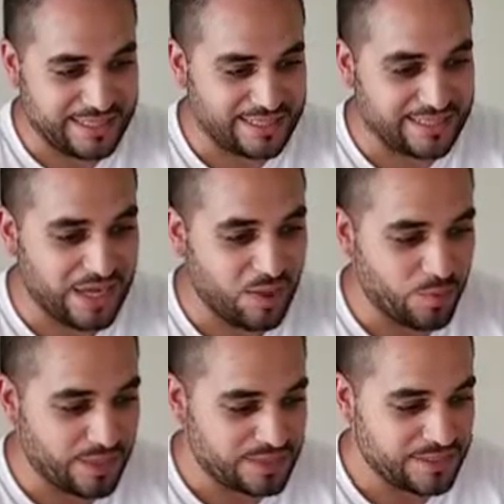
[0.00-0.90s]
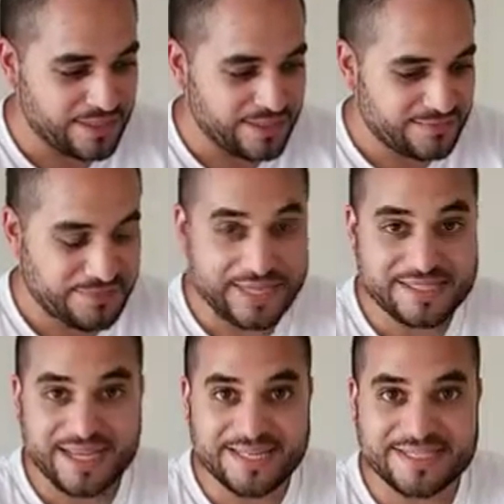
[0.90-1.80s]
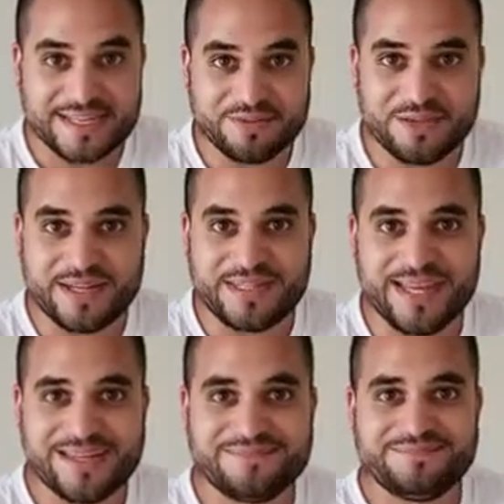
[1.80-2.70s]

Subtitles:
this is how it works. Thanks, guys. Have a great day.